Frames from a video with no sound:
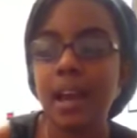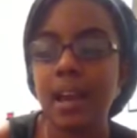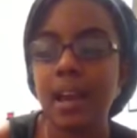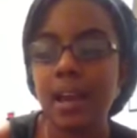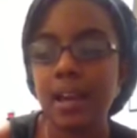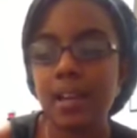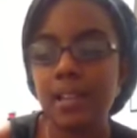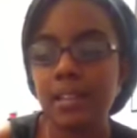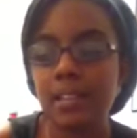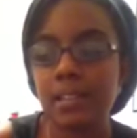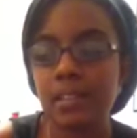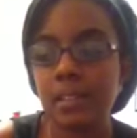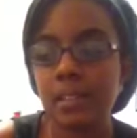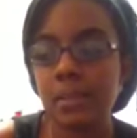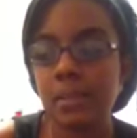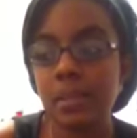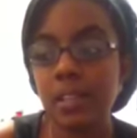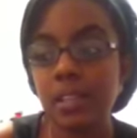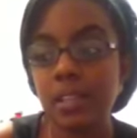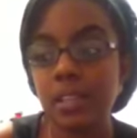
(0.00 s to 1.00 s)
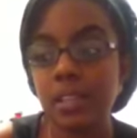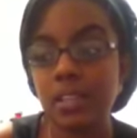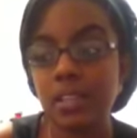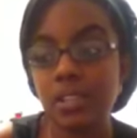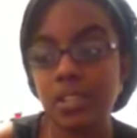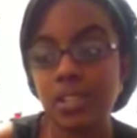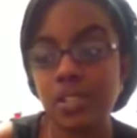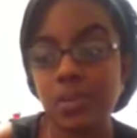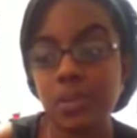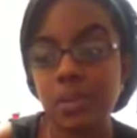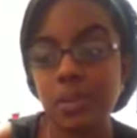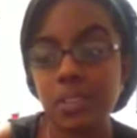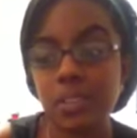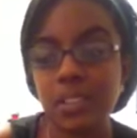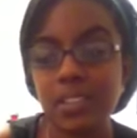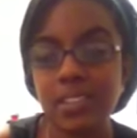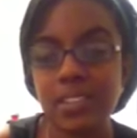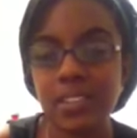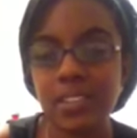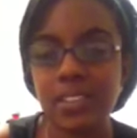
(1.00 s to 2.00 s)
And to me, it's just really
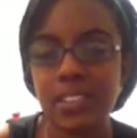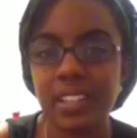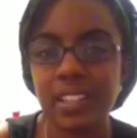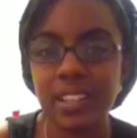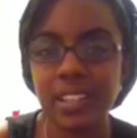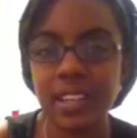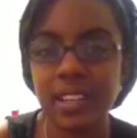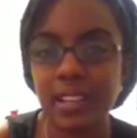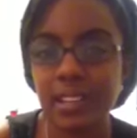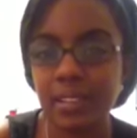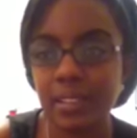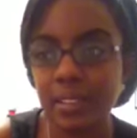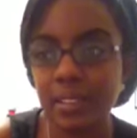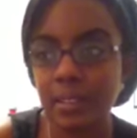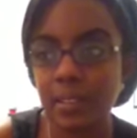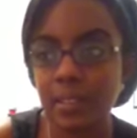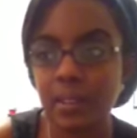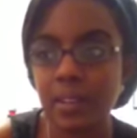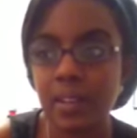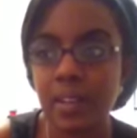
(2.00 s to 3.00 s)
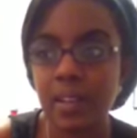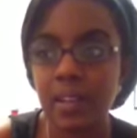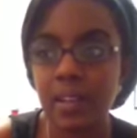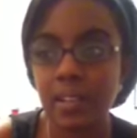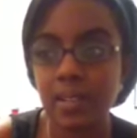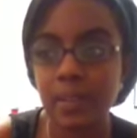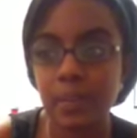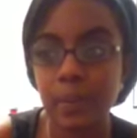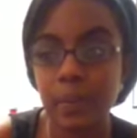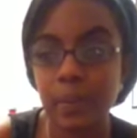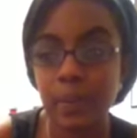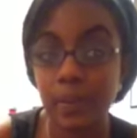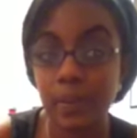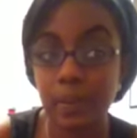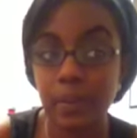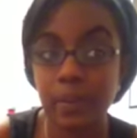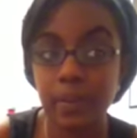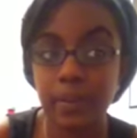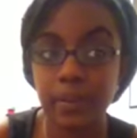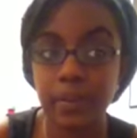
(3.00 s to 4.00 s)
disheartening. I don't know. It's really,
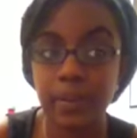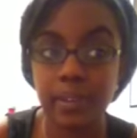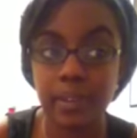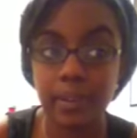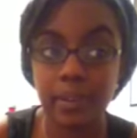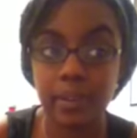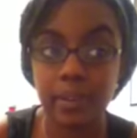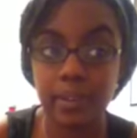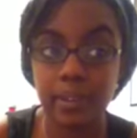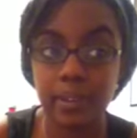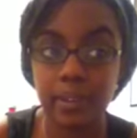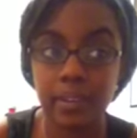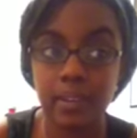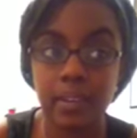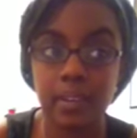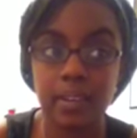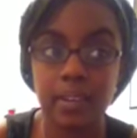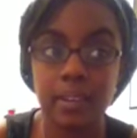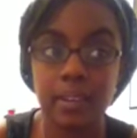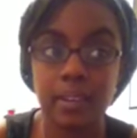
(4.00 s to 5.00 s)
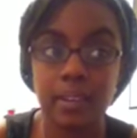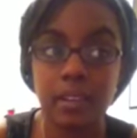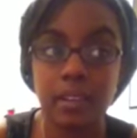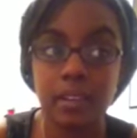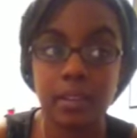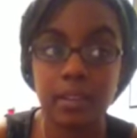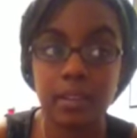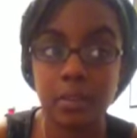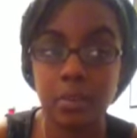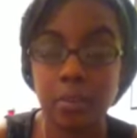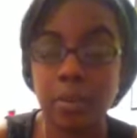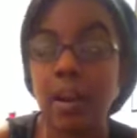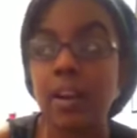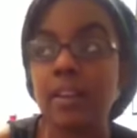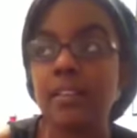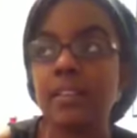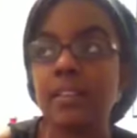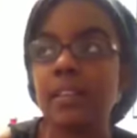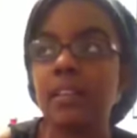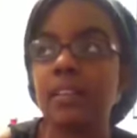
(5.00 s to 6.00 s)
really, really, really
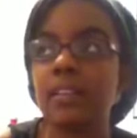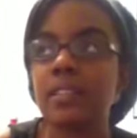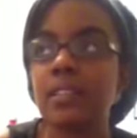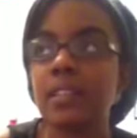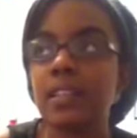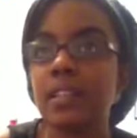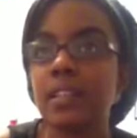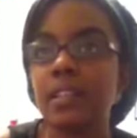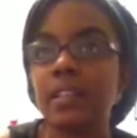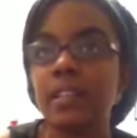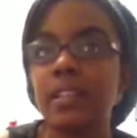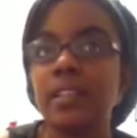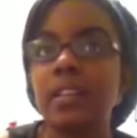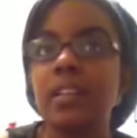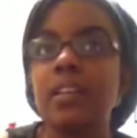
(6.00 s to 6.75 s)
surprising to hear.